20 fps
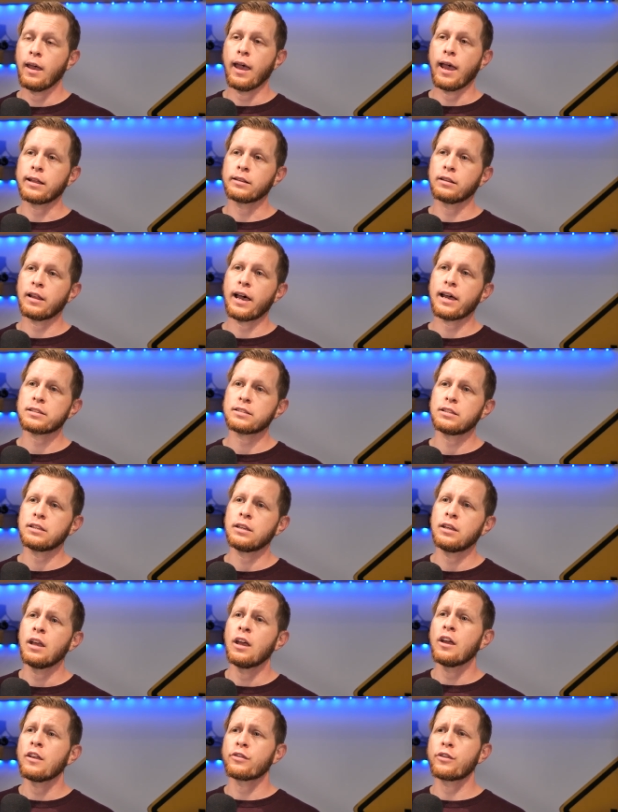And
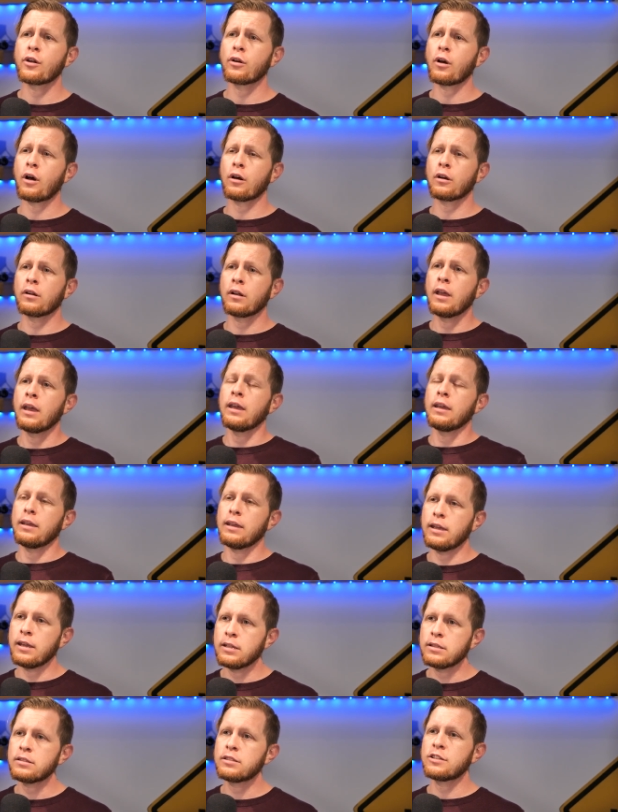lastly, there are
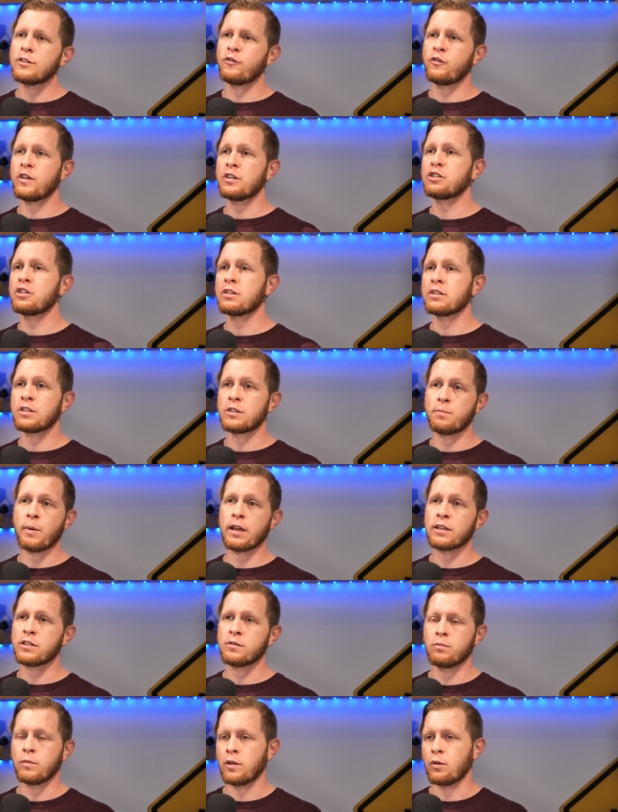insufficient
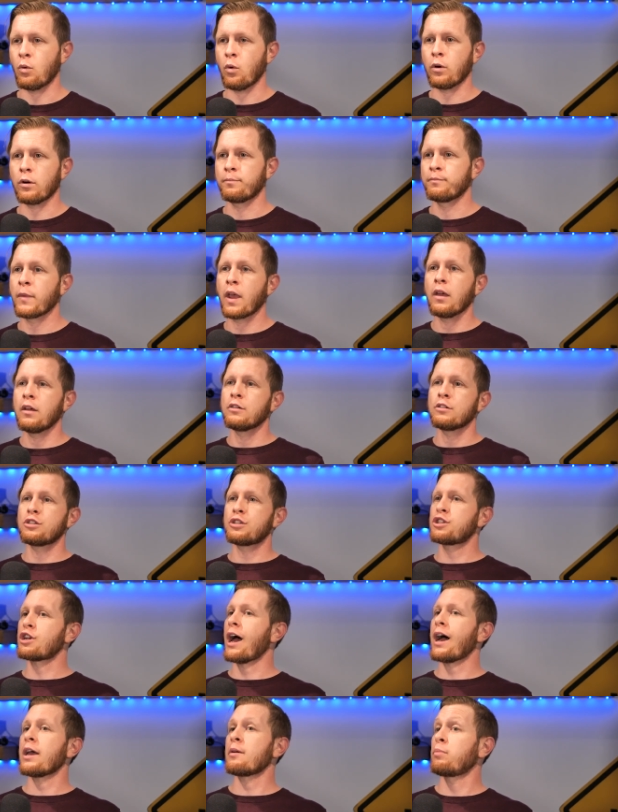specimen or
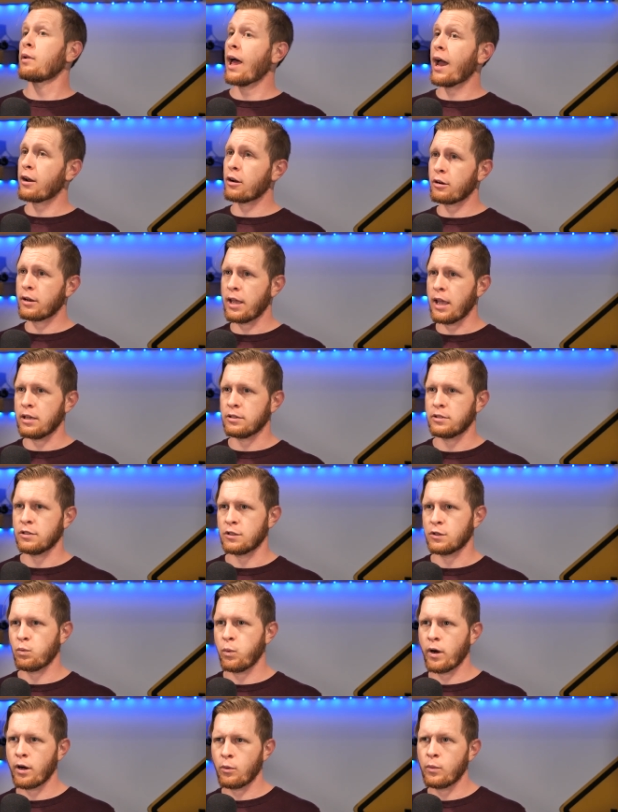shy bladder cases
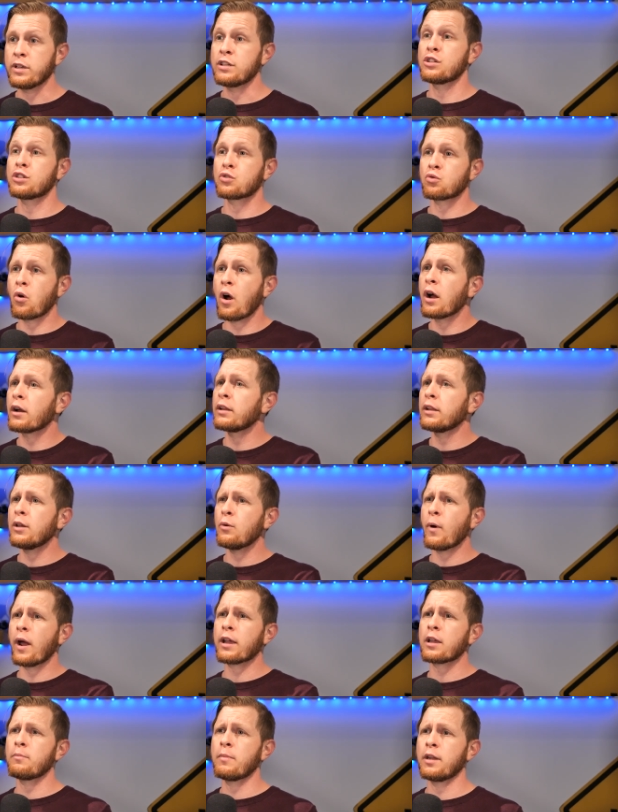where we strongly
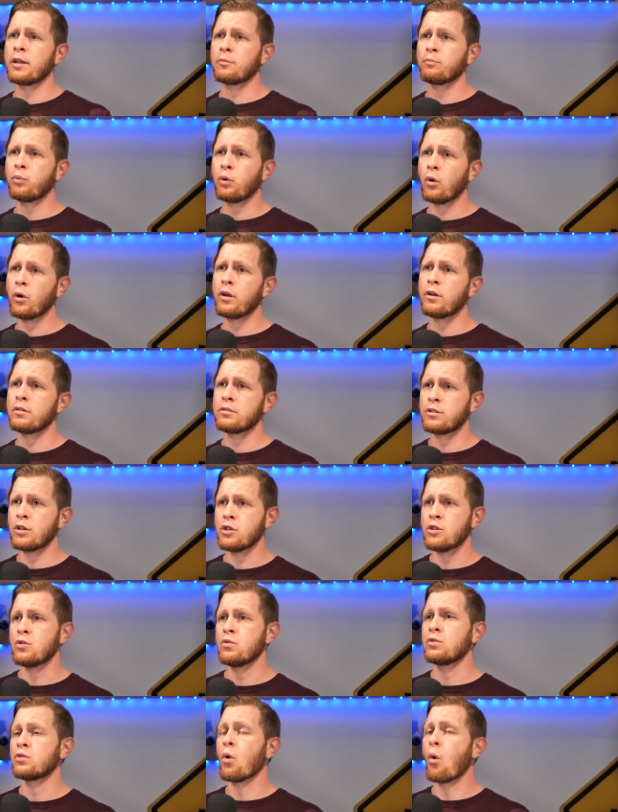recommend employers to
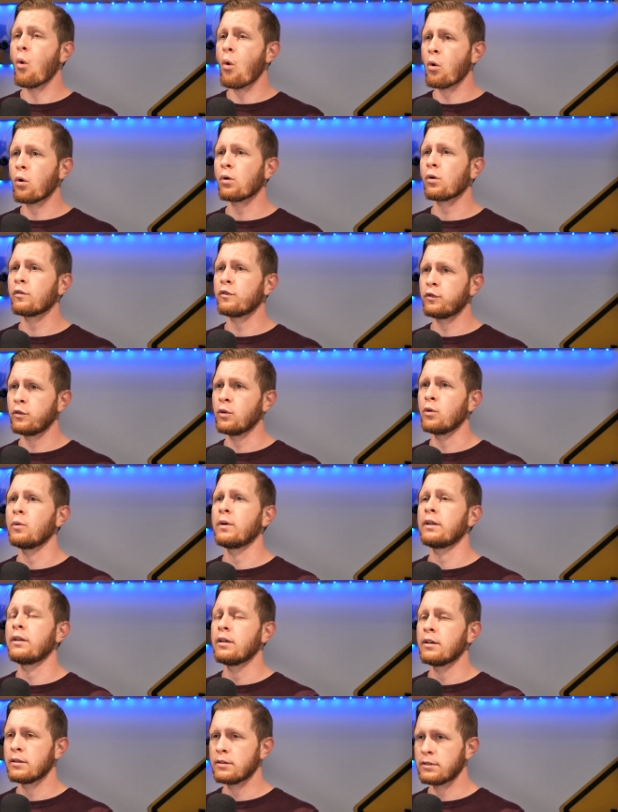use oral fluid